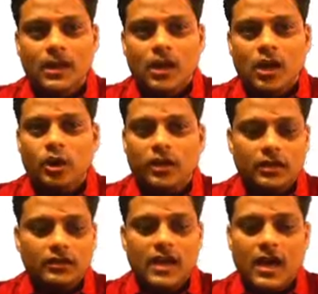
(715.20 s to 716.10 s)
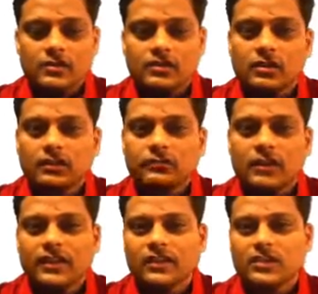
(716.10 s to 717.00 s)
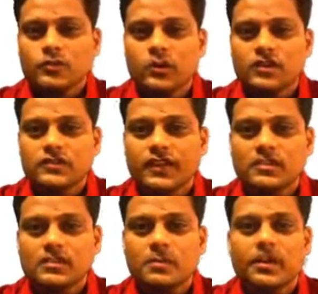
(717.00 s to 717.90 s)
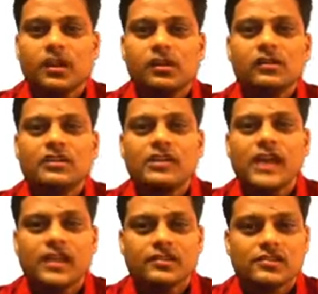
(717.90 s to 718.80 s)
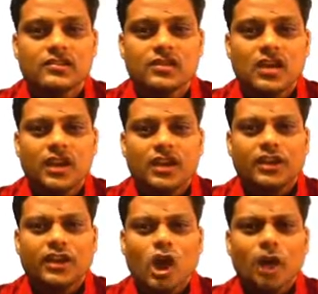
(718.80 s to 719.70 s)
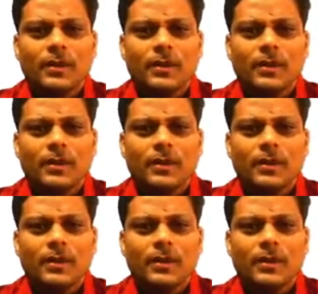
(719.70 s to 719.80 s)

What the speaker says: Okay, the answer, I think this one is very simple. Yes, it cannot be